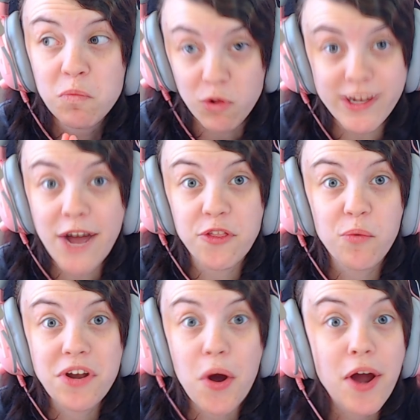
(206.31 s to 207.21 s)
look out the
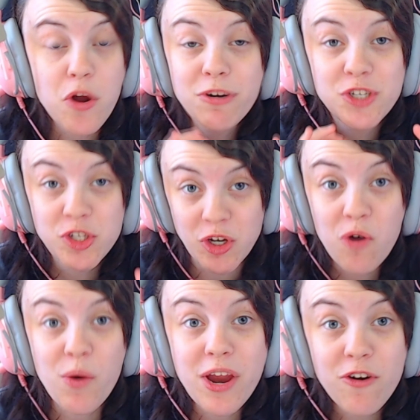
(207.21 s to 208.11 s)
window. I know it's
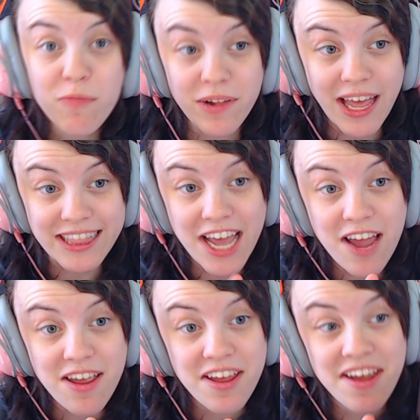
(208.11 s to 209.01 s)
so weird, but like
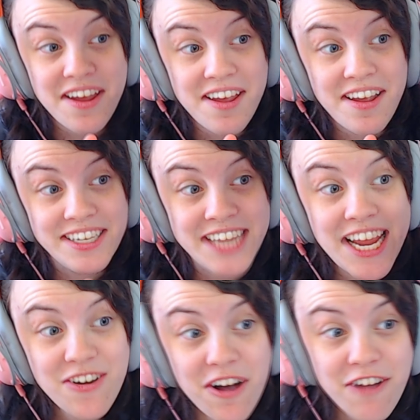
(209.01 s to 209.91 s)
that
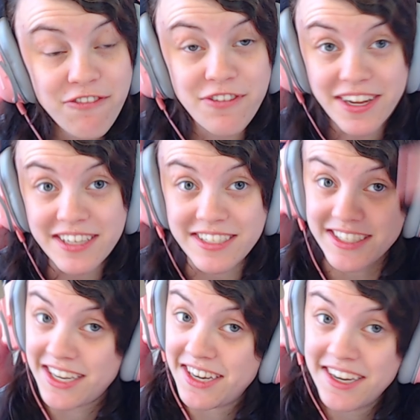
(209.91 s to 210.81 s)
takeoff
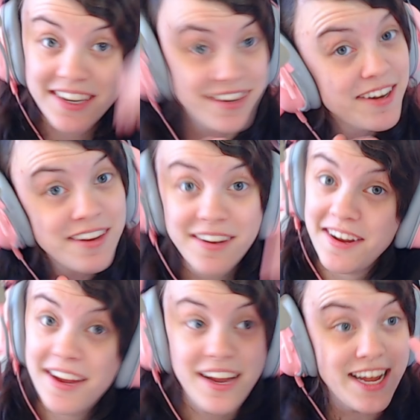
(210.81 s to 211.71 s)

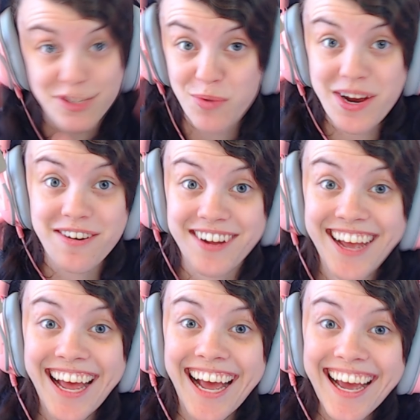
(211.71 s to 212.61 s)
that's weird.
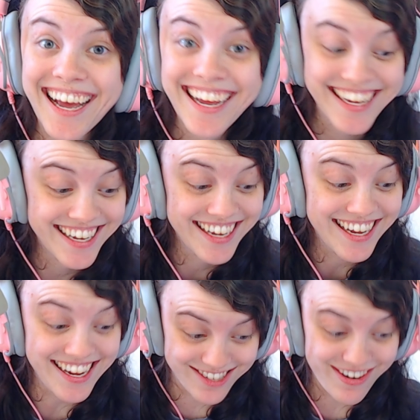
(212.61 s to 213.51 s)

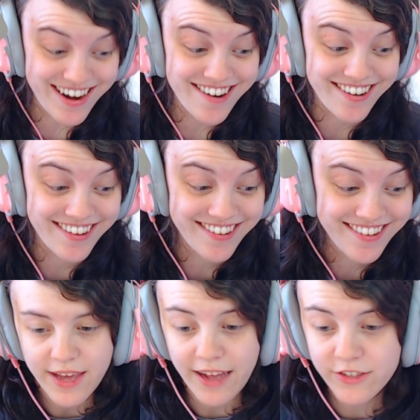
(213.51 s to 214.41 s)
That's weird. Yeah,